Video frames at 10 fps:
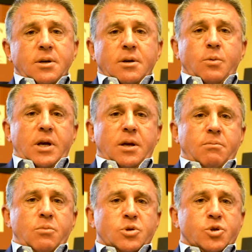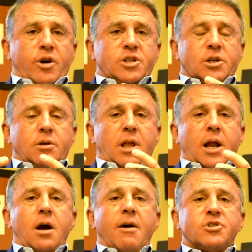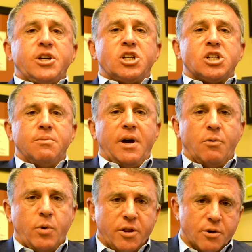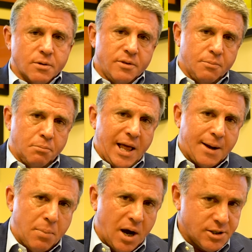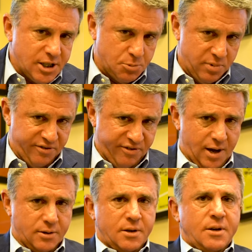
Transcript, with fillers: we there's always a lot of conversation about whether the black box has been found.